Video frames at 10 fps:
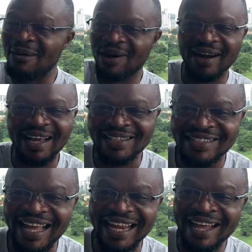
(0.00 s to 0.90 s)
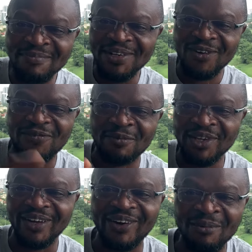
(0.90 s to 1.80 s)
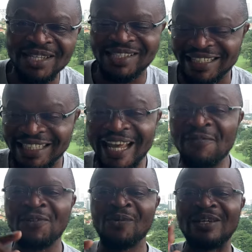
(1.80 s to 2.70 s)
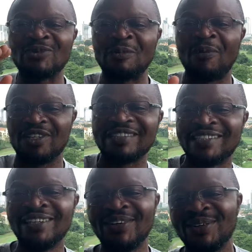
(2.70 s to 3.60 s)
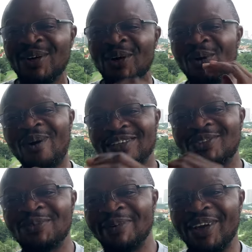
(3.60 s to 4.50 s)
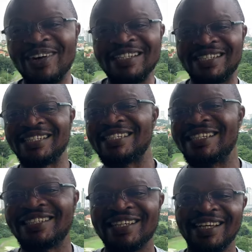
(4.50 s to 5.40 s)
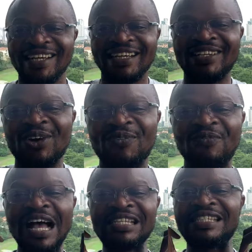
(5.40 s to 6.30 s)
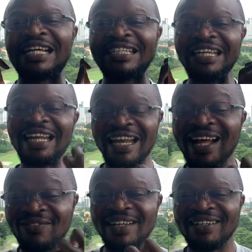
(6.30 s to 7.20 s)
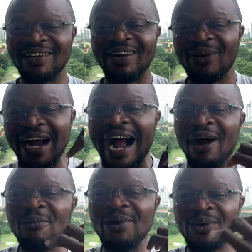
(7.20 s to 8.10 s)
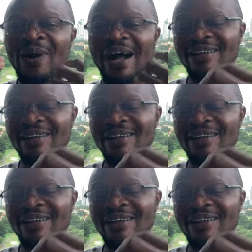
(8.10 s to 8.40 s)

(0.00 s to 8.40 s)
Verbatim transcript: about it and let me know from you in the comment section if you were to be Pochettino, what will be your decisions? Your first starting 11, how will you